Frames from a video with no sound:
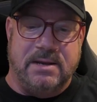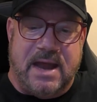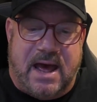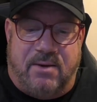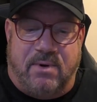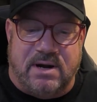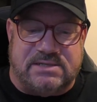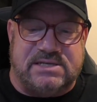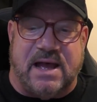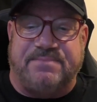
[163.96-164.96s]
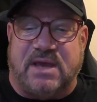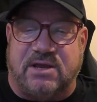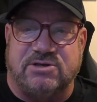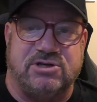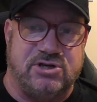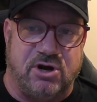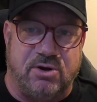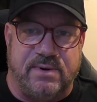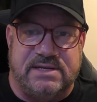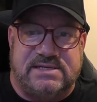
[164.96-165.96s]
Now, I wanted to stop that because you
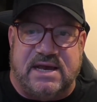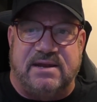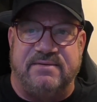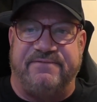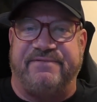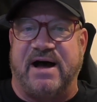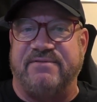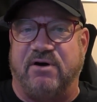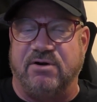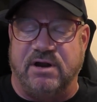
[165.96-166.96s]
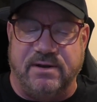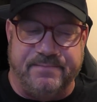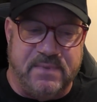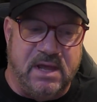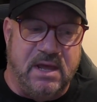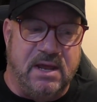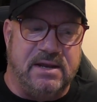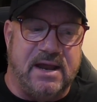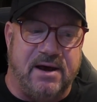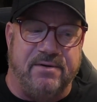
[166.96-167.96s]
heard what he said 500.
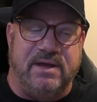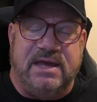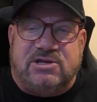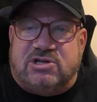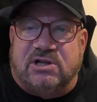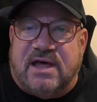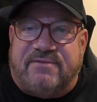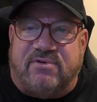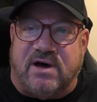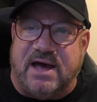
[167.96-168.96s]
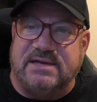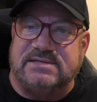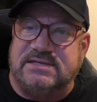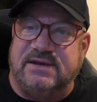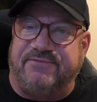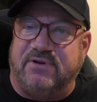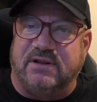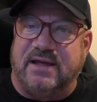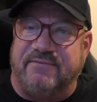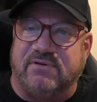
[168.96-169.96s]
Now, each level has
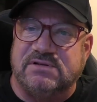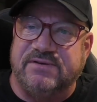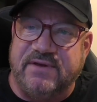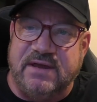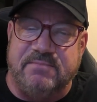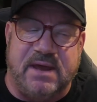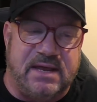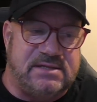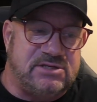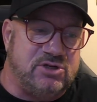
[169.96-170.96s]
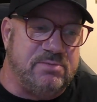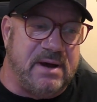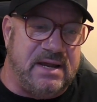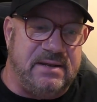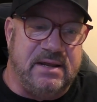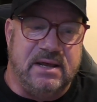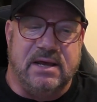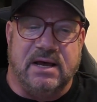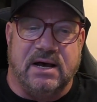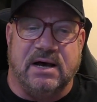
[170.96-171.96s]
different levels of inmates. You might,
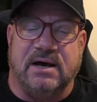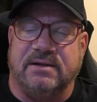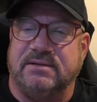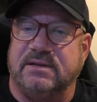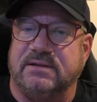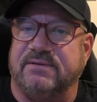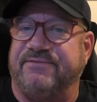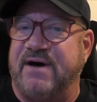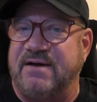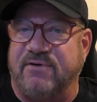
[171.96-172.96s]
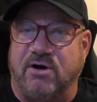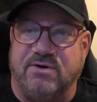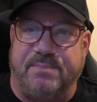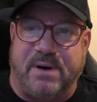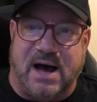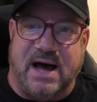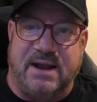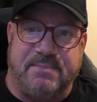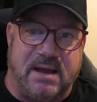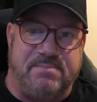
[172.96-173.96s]
uh, the 500
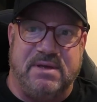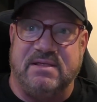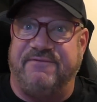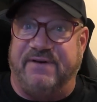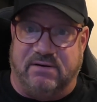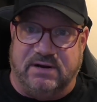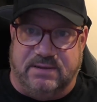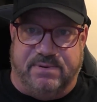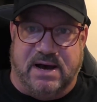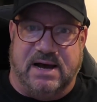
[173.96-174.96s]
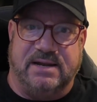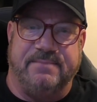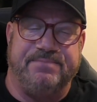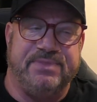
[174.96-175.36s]
pod might be the felony pod,